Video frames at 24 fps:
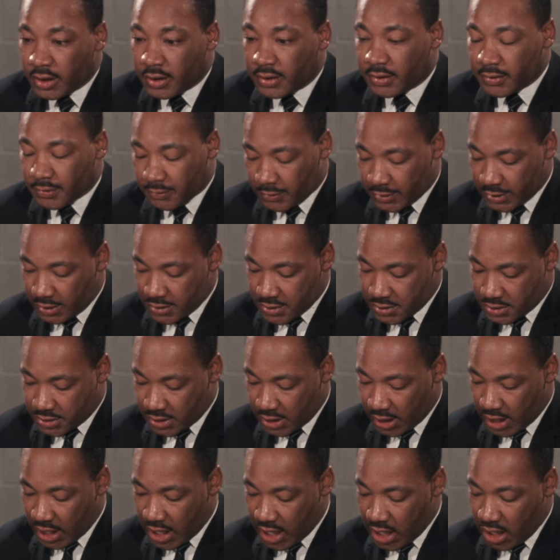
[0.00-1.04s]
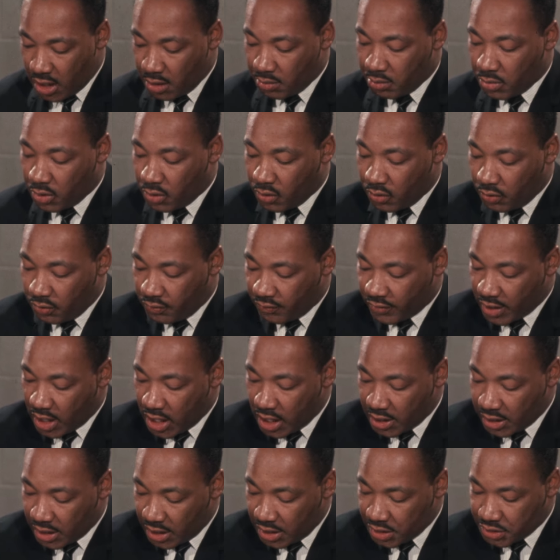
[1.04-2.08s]
to once again move
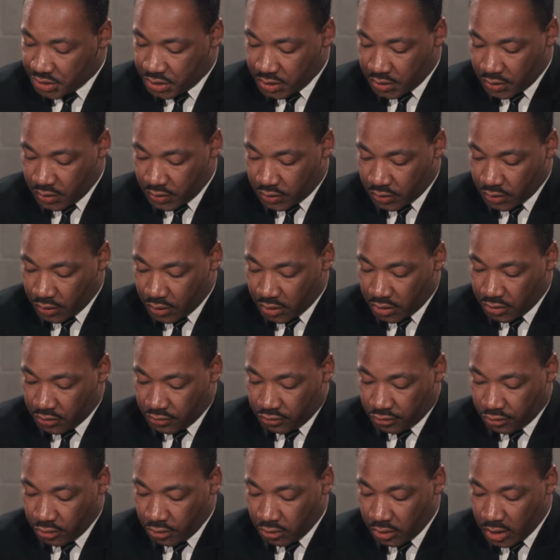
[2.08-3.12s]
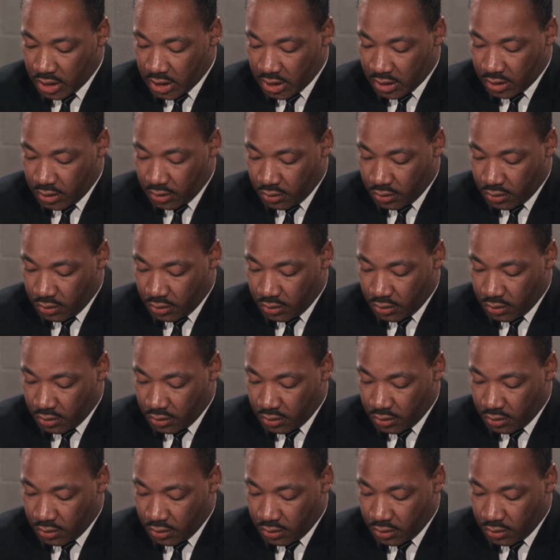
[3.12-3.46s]
our nation toward a truly